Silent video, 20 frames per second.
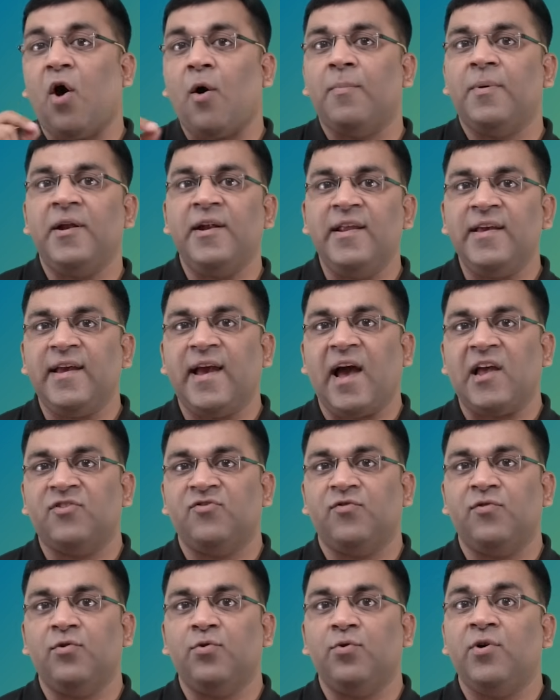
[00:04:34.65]
operating cash
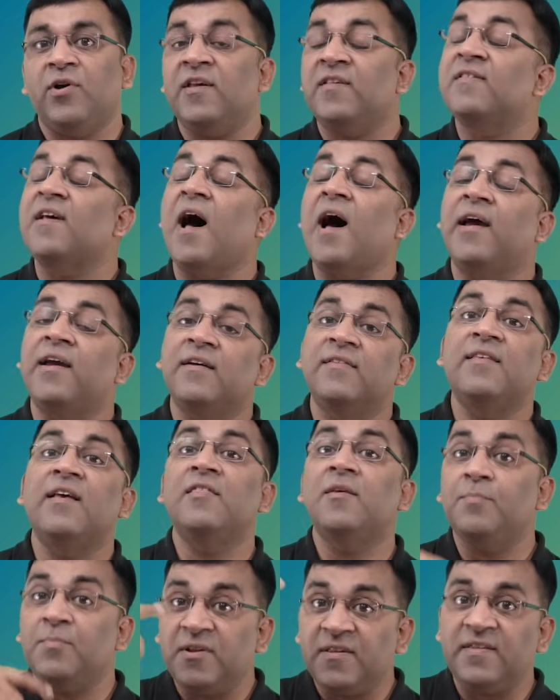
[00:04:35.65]
flow is higher than
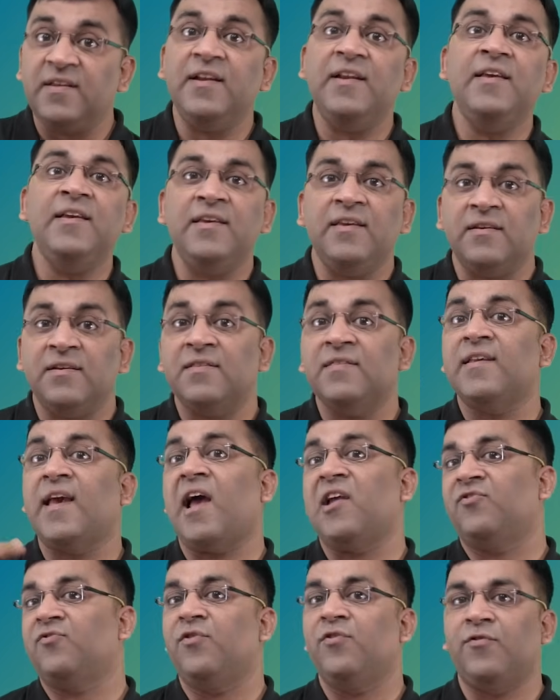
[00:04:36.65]
the preceding year's
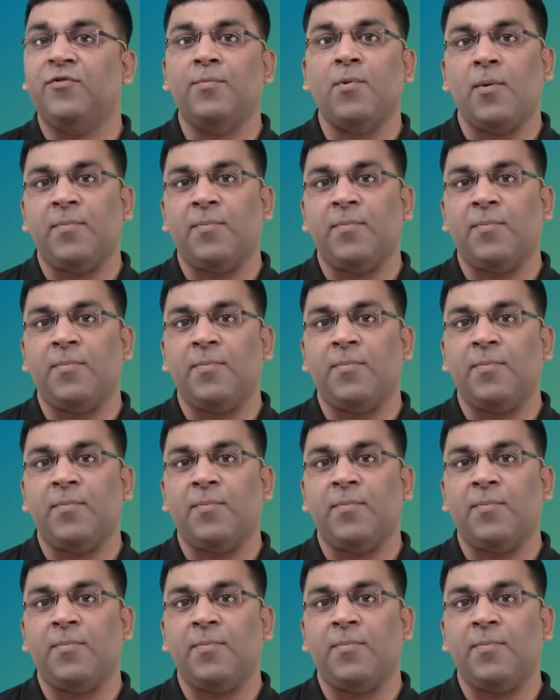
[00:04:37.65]
cash flow from